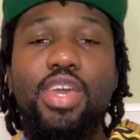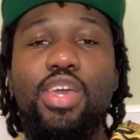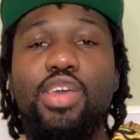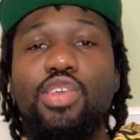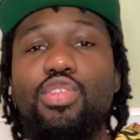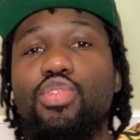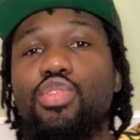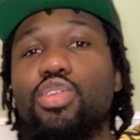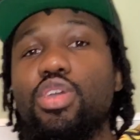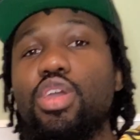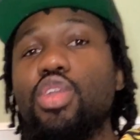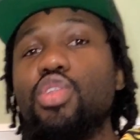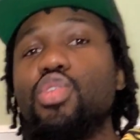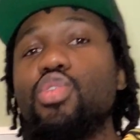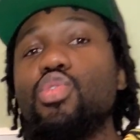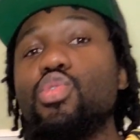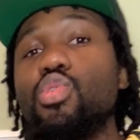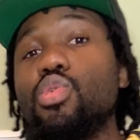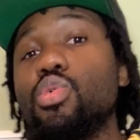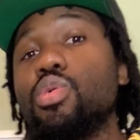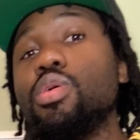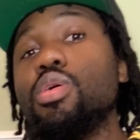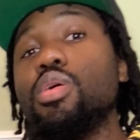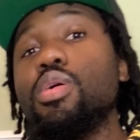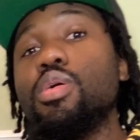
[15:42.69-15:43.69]
So you can do
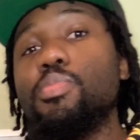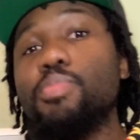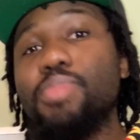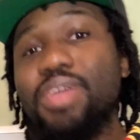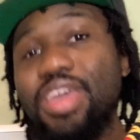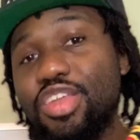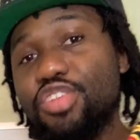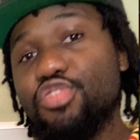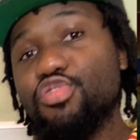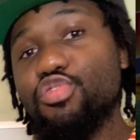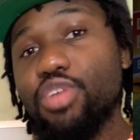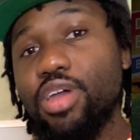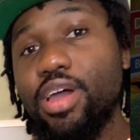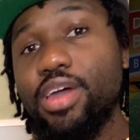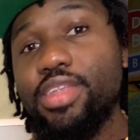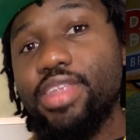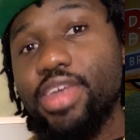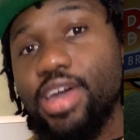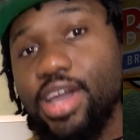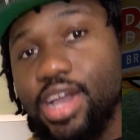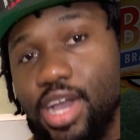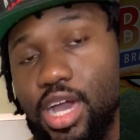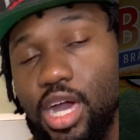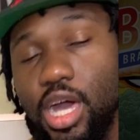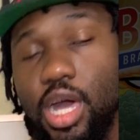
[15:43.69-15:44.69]

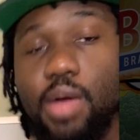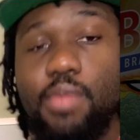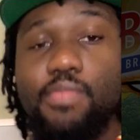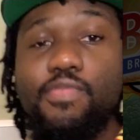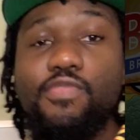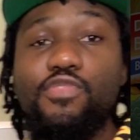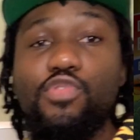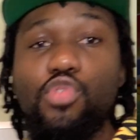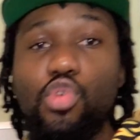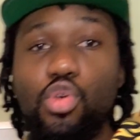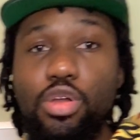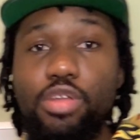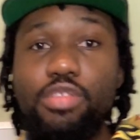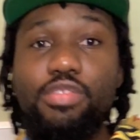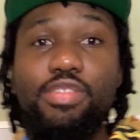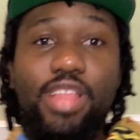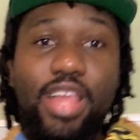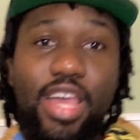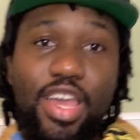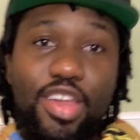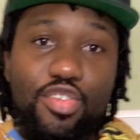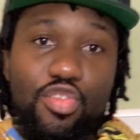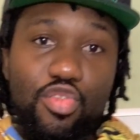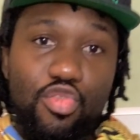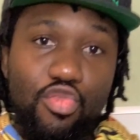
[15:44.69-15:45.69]

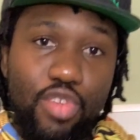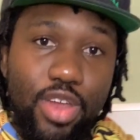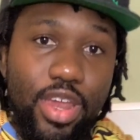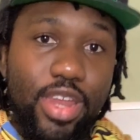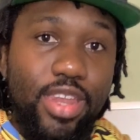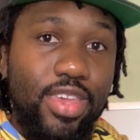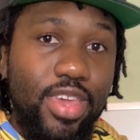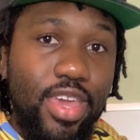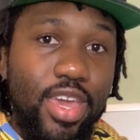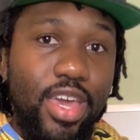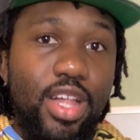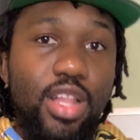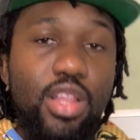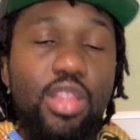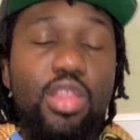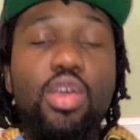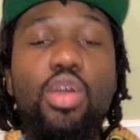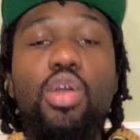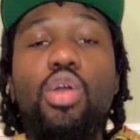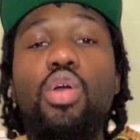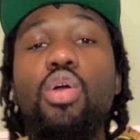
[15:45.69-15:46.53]
patreon.com/Great Gale.